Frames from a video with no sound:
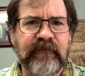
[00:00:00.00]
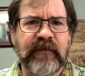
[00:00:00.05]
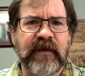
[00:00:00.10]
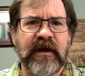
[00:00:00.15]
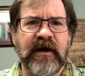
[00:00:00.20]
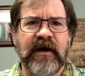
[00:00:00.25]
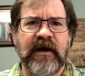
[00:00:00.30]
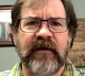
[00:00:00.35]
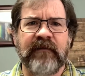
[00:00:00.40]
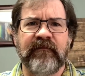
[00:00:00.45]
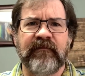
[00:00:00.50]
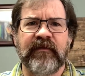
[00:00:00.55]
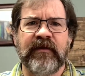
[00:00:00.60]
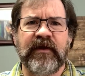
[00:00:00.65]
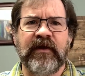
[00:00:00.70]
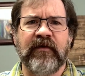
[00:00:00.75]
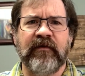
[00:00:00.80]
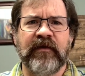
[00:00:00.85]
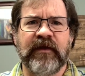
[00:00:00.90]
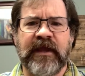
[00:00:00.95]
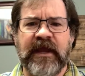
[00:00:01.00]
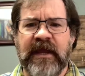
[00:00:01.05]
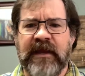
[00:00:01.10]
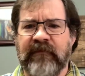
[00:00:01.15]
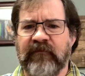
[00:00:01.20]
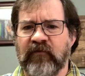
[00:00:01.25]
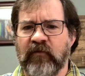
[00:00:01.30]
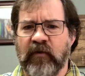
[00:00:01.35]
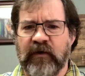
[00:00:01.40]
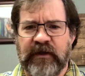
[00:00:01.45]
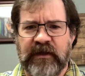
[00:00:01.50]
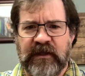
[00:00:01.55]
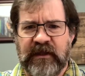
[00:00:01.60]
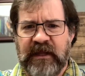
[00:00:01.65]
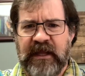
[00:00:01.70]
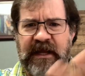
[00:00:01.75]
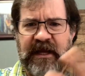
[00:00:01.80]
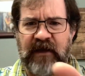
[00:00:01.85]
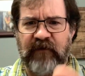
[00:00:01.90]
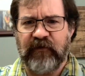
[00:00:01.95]
um, you know, the games where you
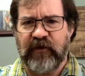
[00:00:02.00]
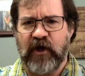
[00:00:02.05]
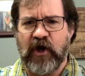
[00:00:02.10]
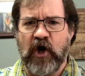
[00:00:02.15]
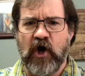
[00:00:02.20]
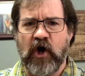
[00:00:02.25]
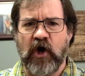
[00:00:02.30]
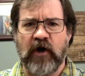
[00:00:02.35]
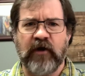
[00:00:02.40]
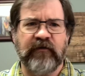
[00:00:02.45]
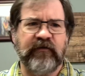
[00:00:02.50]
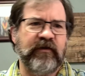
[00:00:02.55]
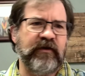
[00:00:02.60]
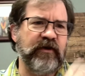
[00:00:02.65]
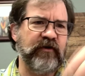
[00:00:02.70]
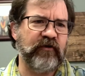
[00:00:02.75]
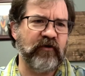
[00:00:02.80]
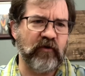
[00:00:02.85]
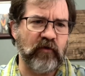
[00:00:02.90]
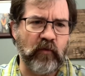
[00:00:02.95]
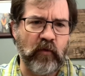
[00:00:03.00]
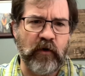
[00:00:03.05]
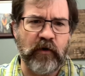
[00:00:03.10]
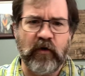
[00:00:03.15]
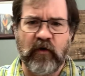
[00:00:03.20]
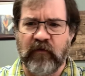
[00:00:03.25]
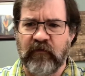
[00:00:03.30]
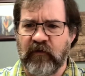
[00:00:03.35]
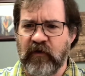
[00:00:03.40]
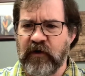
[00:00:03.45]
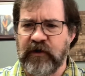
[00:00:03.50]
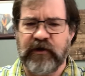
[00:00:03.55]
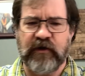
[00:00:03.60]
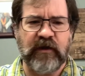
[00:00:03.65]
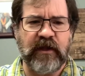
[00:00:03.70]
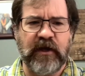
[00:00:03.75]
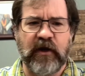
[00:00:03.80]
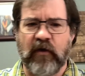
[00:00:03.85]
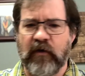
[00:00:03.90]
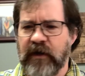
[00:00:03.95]
lay out the cards and you turn one over and you're
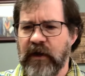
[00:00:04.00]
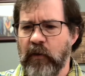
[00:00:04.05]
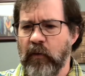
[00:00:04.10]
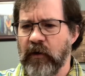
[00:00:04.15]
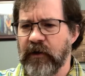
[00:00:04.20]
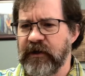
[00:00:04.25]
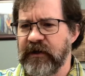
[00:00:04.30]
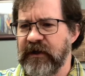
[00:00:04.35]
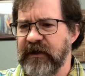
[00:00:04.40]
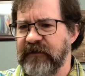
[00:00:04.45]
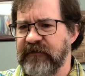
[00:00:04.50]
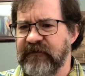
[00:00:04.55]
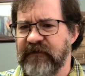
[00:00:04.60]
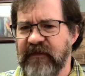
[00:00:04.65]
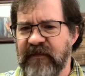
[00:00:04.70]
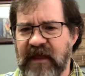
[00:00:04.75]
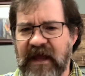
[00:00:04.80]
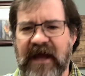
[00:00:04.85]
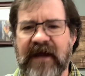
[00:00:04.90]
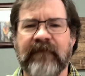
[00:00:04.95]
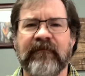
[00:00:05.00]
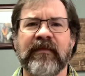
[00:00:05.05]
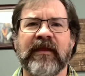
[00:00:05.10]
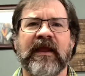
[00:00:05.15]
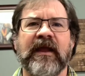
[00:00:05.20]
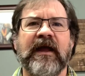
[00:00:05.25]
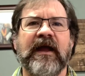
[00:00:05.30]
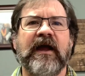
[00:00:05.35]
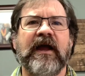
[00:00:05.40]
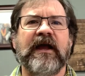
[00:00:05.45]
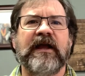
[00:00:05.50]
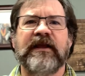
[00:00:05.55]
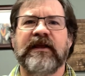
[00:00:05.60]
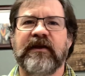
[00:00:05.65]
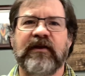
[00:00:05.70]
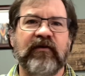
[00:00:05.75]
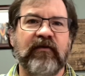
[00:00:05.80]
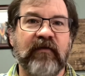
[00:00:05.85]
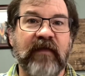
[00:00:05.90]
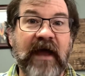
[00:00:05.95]
like, okay, where did I see that? You
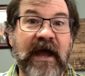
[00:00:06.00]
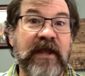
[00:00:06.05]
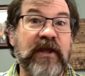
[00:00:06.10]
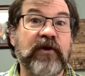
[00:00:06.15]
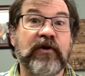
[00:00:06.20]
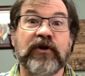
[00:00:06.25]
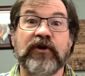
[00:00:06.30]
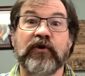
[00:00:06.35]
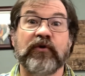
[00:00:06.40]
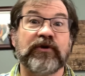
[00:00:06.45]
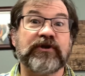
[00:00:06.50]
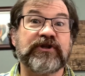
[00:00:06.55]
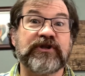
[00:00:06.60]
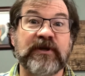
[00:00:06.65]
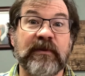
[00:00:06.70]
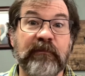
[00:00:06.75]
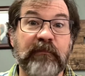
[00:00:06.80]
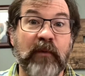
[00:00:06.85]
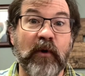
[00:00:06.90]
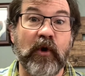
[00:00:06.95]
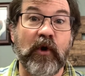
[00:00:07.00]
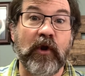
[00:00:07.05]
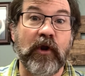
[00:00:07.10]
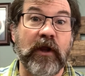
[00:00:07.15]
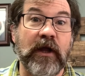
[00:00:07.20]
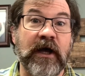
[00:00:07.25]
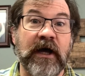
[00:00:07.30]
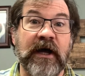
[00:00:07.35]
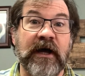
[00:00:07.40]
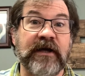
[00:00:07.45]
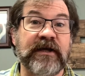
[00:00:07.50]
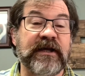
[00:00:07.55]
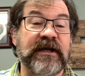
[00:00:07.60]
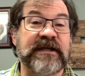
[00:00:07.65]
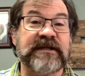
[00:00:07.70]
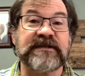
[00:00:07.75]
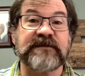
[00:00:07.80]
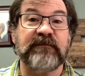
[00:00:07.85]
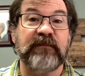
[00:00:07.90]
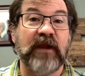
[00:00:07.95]
can do that. You can do a simple uh,
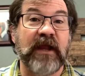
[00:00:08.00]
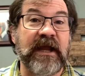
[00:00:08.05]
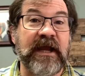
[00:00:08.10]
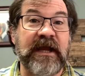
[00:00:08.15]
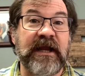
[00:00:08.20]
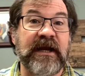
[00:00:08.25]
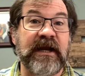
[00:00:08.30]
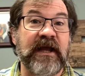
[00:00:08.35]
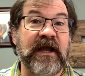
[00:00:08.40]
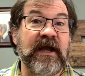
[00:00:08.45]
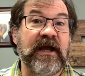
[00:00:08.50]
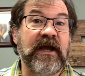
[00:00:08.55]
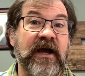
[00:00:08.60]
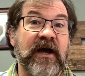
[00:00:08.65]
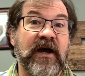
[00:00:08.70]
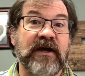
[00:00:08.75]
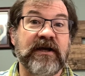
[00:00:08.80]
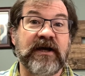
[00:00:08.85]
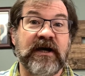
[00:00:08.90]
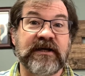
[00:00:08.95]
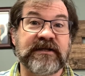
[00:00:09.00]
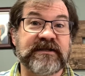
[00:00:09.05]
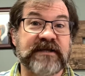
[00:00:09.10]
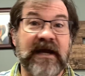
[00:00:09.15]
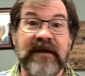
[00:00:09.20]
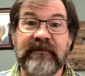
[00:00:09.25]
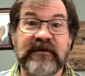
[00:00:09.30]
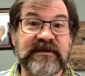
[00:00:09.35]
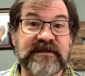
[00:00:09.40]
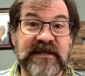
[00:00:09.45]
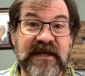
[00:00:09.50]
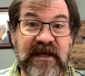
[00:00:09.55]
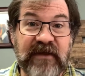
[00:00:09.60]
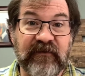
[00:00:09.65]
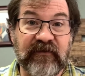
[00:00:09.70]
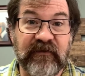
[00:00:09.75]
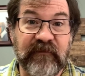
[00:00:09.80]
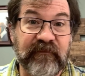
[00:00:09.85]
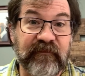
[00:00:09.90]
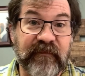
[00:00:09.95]
explain uh, Simon
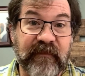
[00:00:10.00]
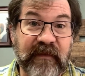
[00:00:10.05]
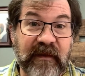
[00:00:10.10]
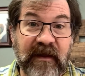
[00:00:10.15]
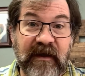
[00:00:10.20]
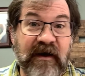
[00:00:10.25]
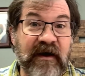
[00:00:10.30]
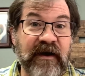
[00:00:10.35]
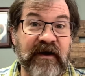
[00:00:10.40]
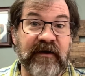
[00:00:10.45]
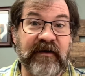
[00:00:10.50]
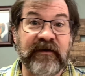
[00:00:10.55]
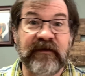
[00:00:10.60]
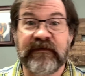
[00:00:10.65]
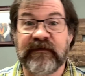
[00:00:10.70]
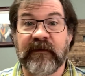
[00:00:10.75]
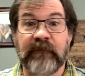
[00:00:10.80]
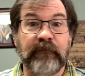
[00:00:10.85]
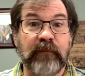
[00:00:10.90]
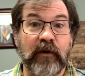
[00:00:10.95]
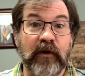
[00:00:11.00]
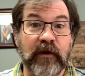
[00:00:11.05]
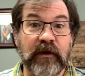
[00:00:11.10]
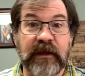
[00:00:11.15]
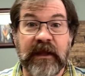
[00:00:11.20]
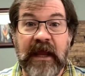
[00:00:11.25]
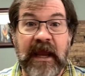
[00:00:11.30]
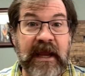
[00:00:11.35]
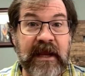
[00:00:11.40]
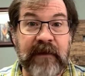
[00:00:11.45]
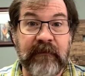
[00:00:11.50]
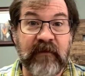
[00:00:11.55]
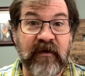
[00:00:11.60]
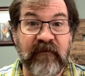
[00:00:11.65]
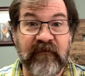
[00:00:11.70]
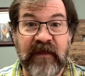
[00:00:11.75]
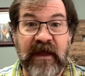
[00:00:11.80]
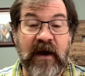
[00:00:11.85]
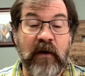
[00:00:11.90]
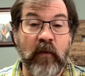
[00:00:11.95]
Says, uh, a simple game
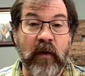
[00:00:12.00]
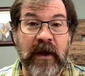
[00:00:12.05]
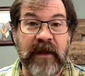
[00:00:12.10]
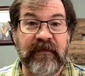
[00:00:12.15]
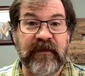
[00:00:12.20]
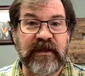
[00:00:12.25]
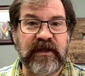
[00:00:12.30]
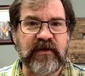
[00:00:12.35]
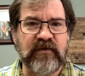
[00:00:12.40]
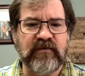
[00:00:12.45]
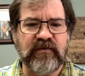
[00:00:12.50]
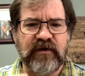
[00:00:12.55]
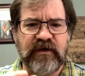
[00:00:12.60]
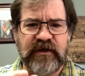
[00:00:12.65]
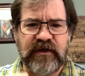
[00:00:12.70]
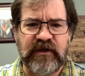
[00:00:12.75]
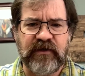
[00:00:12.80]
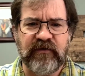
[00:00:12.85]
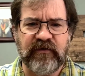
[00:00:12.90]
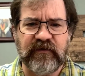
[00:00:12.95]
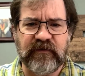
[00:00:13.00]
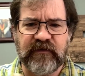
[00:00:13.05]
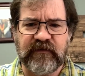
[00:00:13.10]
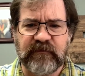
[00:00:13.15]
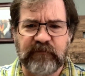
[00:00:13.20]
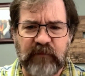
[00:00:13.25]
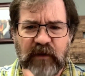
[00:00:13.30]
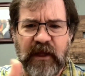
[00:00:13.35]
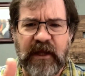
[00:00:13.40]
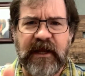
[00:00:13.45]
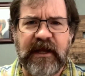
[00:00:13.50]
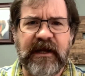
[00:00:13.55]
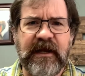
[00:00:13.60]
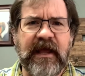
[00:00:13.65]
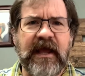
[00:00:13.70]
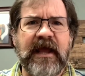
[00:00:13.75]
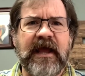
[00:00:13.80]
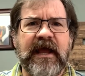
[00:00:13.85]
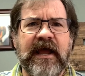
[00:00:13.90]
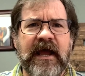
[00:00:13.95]
of that way that you, you
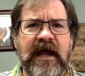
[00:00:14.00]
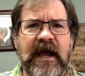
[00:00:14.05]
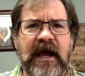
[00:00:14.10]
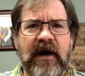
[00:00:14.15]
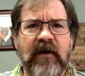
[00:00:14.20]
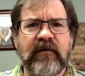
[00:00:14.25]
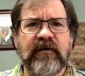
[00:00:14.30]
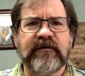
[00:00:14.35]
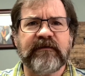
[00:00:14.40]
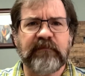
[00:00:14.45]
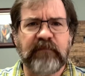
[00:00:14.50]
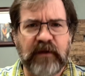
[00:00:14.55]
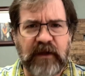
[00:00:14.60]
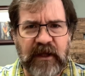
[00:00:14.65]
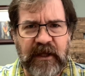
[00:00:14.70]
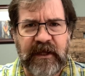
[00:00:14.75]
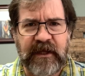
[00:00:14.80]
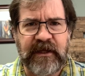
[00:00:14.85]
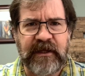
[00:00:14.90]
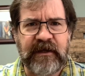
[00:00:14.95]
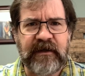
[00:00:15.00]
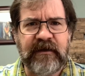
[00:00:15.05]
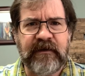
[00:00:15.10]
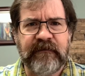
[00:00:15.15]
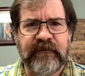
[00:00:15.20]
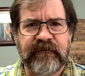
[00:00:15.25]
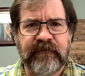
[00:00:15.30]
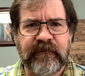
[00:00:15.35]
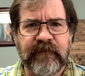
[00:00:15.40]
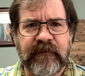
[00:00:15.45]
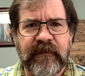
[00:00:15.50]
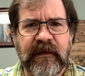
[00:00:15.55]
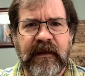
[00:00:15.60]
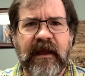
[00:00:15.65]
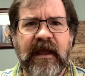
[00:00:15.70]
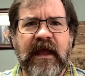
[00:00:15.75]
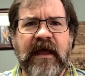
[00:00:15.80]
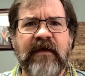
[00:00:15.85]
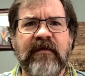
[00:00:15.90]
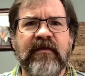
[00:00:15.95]
explain how it's played
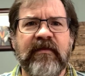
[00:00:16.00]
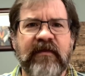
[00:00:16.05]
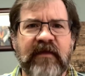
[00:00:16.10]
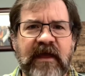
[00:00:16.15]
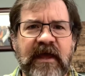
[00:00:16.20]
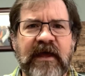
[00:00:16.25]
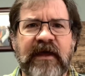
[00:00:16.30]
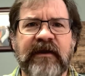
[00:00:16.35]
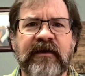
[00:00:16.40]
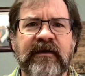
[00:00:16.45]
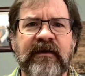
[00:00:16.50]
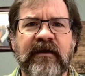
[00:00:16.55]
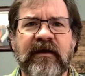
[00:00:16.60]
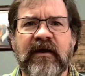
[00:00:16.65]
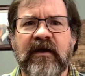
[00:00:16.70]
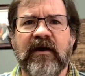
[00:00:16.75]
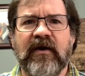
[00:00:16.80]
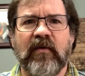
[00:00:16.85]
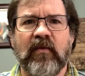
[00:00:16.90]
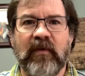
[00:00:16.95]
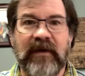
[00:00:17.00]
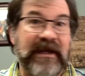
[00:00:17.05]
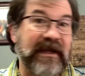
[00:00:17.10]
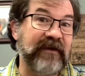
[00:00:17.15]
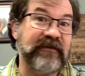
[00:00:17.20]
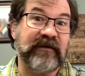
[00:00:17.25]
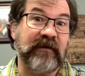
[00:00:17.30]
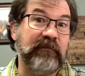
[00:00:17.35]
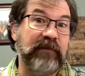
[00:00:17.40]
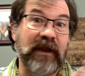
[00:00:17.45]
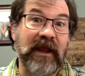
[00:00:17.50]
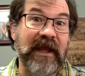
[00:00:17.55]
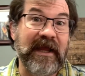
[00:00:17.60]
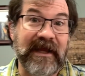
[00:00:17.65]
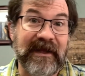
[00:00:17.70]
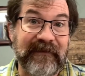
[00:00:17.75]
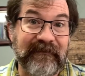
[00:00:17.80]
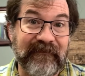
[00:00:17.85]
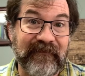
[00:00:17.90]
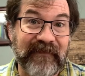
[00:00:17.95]
and then we get to play
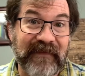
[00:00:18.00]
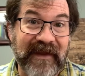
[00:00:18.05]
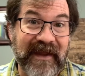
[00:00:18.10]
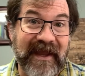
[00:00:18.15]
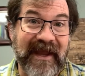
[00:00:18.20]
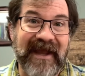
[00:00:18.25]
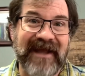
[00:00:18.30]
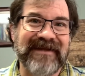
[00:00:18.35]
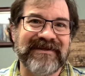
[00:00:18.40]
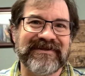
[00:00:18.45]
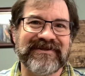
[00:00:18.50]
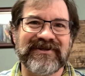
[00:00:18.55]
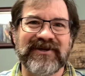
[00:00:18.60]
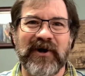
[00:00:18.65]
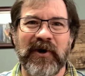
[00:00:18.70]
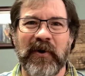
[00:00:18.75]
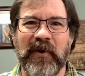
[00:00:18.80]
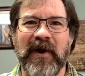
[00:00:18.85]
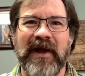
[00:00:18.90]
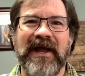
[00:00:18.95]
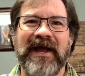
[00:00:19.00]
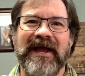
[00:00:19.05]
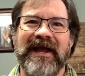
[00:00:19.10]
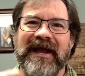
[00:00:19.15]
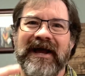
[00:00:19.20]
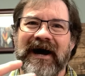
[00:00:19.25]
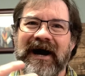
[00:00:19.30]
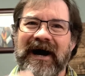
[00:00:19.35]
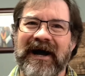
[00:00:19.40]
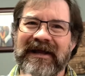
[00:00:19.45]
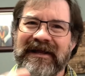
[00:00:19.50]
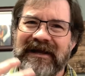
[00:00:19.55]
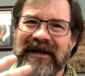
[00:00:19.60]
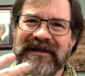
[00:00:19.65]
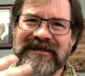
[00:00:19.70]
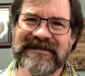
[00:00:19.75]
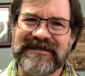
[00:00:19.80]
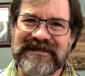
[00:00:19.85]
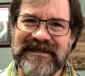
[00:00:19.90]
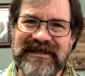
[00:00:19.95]
it. And so I, I
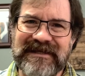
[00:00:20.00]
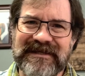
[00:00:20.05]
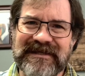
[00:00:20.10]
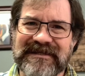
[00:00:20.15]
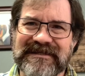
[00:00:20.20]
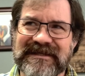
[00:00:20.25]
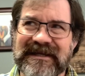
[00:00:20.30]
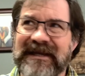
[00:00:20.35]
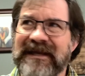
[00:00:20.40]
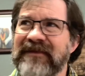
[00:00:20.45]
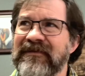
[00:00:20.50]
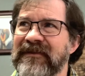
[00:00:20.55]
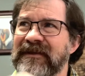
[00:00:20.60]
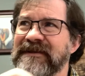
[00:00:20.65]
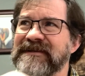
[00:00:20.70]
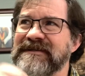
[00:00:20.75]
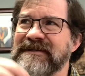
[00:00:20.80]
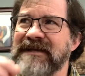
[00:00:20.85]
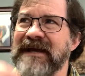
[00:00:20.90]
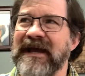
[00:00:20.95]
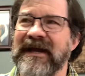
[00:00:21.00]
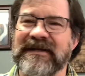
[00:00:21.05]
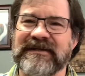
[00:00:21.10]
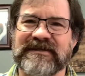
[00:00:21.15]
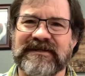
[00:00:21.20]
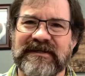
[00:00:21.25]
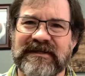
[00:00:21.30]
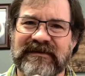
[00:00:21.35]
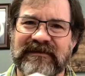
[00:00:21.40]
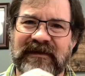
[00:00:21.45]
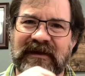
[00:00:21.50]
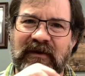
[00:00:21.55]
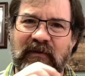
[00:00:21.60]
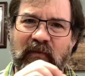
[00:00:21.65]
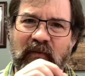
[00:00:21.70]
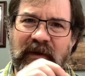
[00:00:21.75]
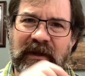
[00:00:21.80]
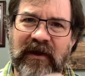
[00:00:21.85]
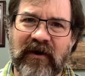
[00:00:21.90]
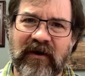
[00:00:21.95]
see this in this text is that
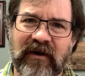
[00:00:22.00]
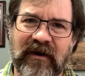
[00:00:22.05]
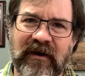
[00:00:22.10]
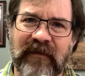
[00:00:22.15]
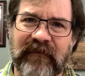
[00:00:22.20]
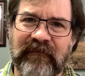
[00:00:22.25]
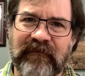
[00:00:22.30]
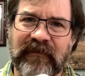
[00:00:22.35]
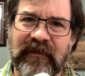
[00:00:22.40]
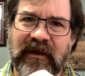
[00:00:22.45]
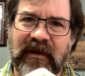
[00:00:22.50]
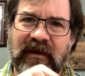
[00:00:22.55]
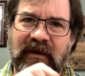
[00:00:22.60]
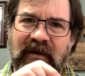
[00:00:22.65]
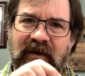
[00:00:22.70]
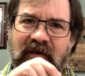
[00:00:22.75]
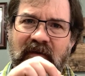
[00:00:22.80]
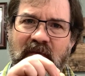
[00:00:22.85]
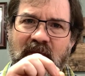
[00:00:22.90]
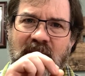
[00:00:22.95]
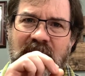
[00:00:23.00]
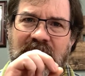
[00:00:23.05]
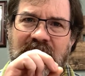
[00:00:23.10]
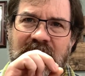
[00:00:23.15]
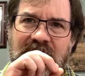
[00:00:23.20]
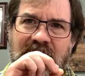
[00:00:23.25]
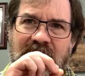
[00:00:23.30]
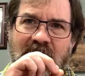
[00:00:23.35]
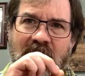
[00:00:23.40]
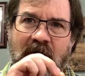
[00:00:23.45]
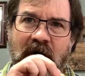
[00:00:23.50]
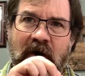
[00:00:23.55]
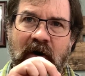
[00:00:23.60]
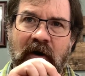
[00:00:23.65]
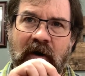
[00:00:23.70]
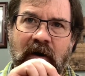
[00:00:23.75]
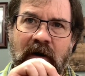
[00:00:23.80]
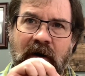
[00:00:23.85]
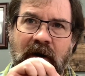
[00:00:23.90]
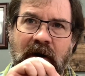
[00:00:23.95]
we are, um, we
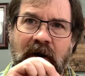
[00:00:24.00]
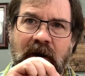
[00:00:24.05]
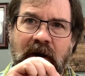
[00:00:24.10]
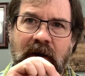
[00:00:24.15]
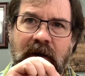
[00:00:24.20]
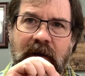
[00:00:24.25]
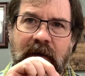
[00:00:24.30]
are,